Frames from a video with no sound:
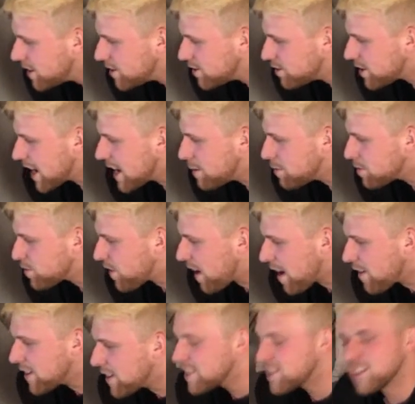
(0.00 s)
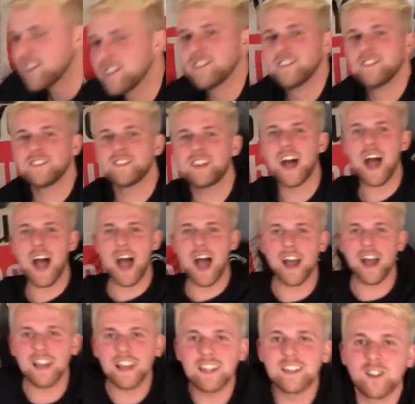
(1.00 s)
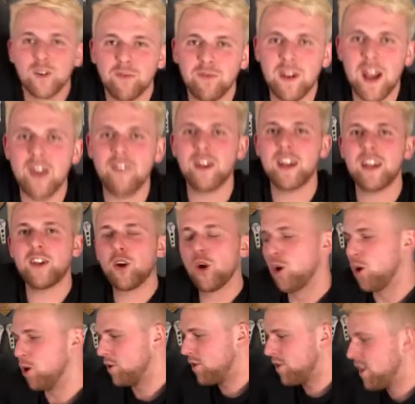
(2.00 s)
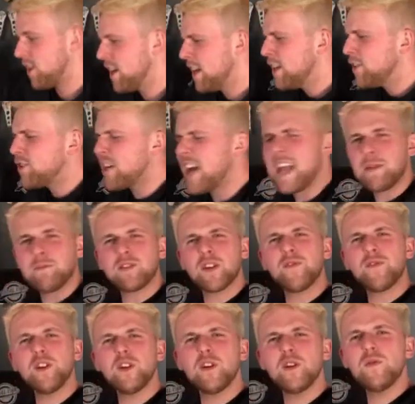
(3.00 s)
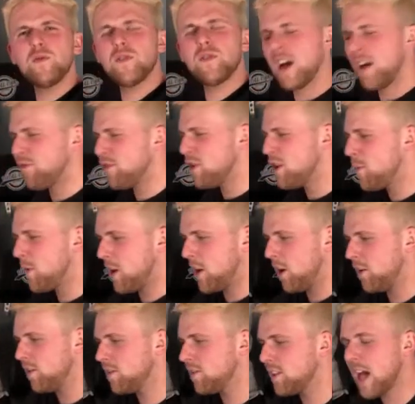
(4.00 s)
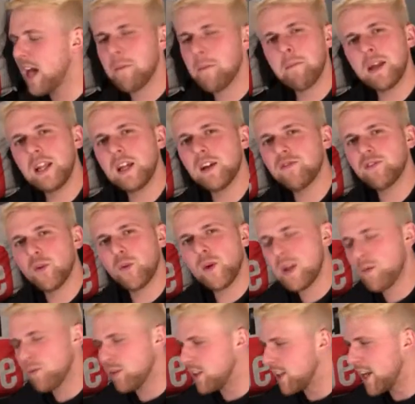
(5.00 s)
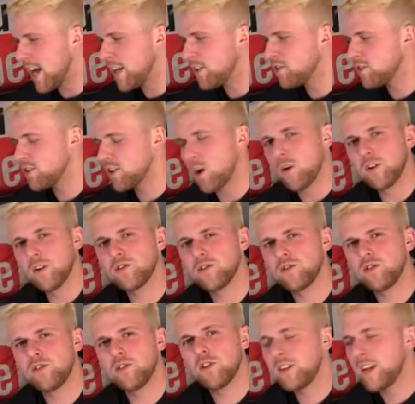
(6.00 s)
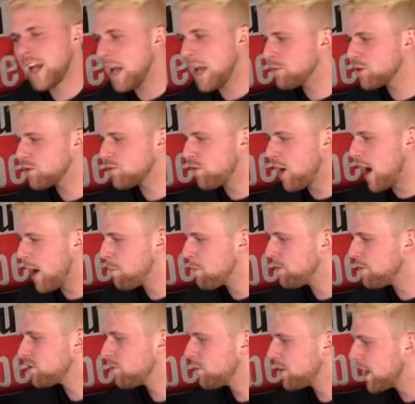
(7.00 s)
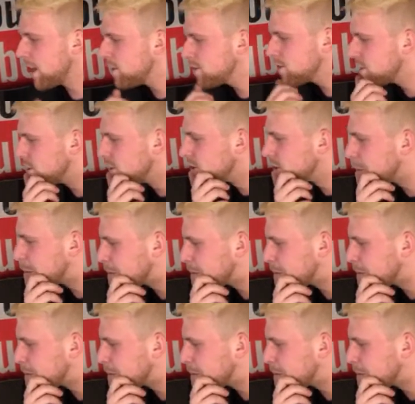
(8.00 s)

James Farrington. That is a very good... James, have you been on that Mini of the Week we did ages ago, or does your name just rhyme with someone else's?